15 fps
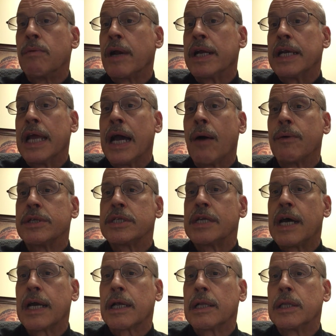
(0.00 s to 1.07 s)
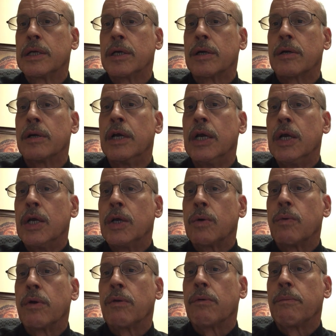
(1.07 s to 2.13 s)
Right now, it's not clear
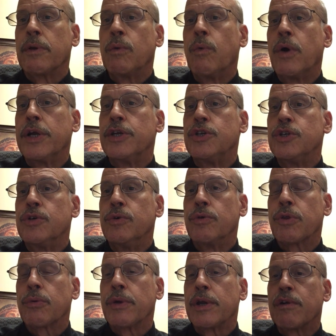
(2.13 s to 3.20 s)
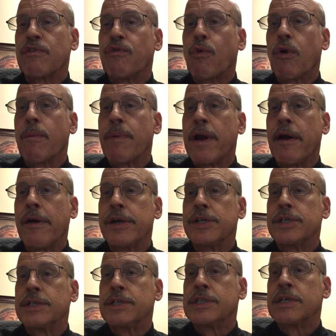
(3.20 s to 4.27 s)
whether it'll be 1, 2, 3, or 4
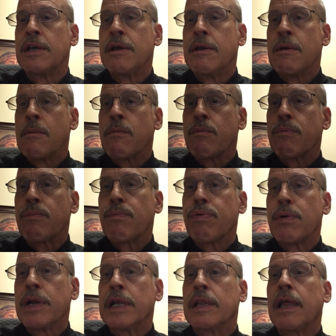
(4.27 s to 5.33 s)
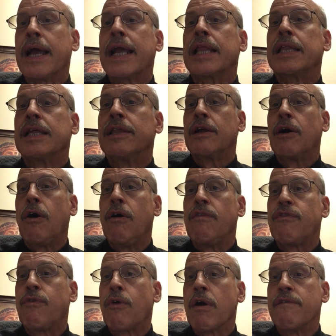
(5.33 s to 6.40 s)
parishes. Pretty likely all
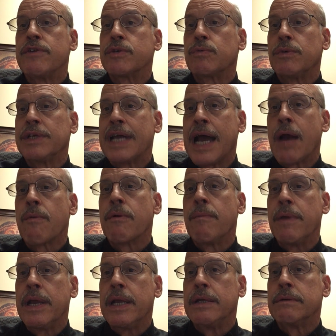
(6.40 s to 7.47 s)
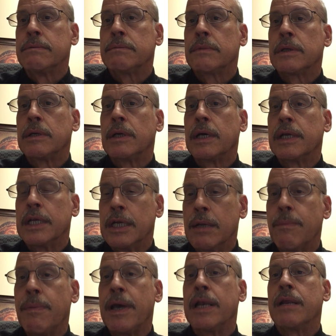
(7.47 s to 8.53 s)
4 of us will not remain
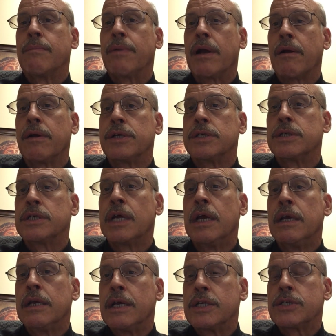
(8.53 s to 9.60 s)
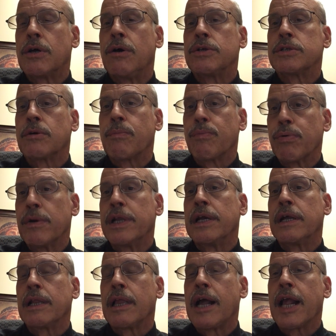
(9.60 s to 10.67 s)
independent parishes. It's also pretty
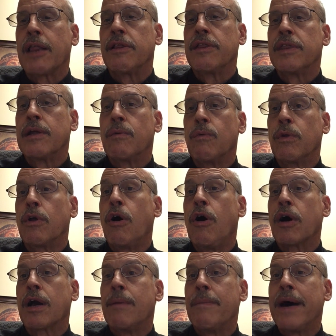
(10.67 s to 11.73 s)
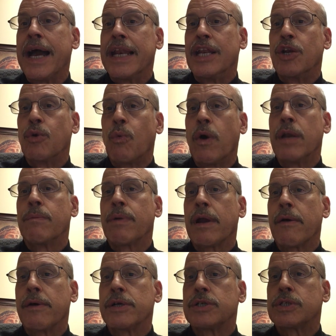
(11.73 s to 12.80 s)
unlikely that we'll all combine into one
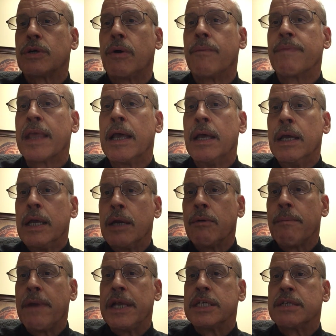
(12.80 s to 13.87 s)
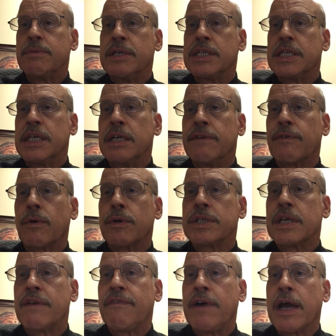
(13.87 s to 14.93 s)
parish. So it remains to be seen. Of course,
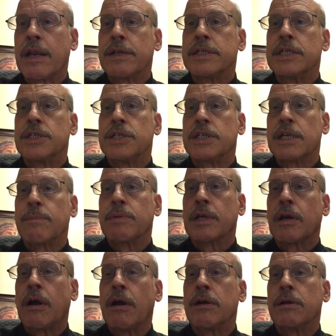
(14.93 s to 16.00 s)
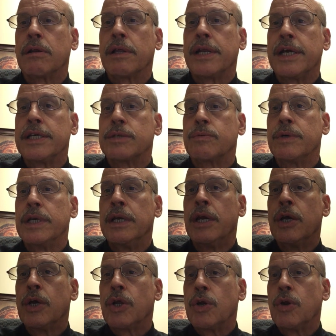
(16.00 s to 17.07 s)
that final decision is up to the cardinal, and as we
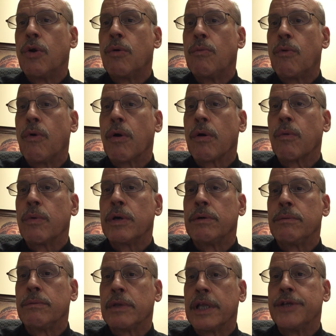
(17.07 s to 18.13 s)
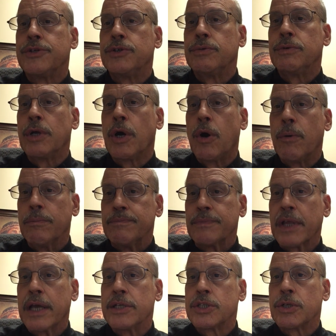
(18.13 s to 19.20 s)
know more, we'll let you know.
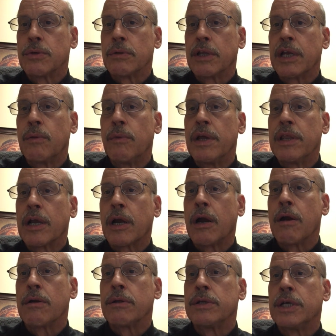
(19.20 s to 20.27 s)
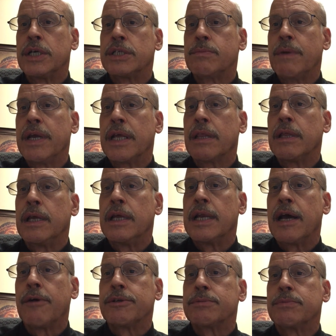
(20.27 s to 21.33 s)
And certainly when the cardinal does make the
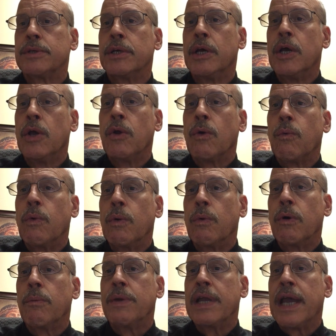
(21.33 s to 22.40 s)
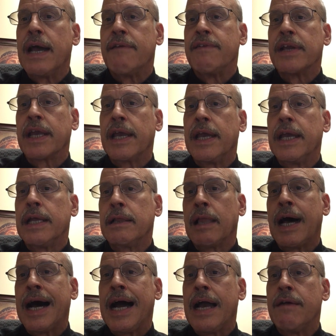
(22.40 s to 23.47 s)
announcement, we will be having a
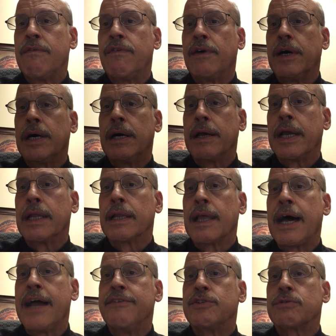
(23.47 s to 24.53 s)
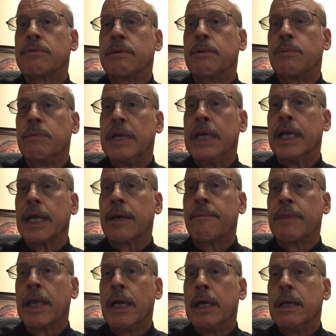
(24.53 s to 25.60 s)
live streamed meeting
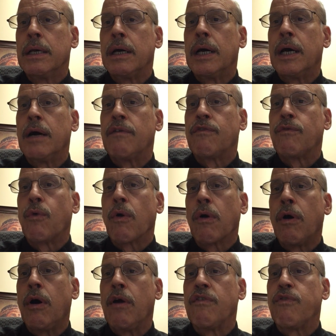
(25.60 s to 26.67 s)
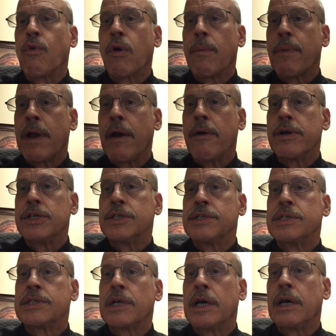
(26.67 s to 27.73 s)
for all 4
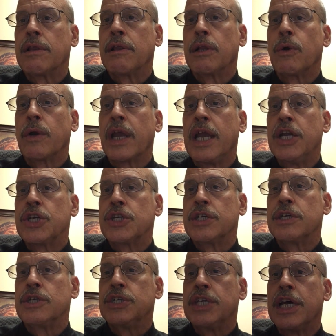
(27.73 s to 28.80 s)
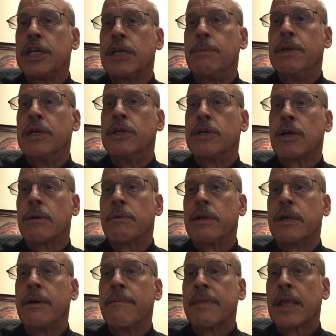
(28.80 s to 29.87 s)
parishes. The location is yet to be
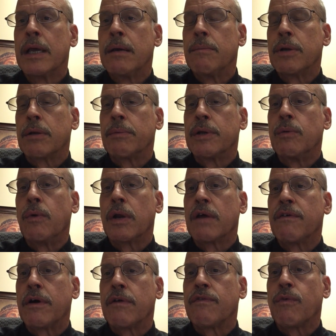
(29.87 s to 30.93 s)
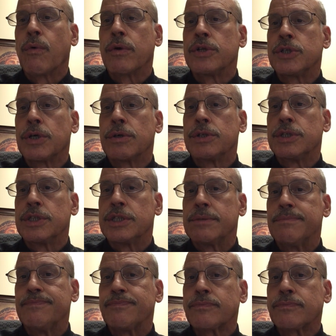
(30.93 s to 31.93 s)
determined, but it'll be one of our 4 churches.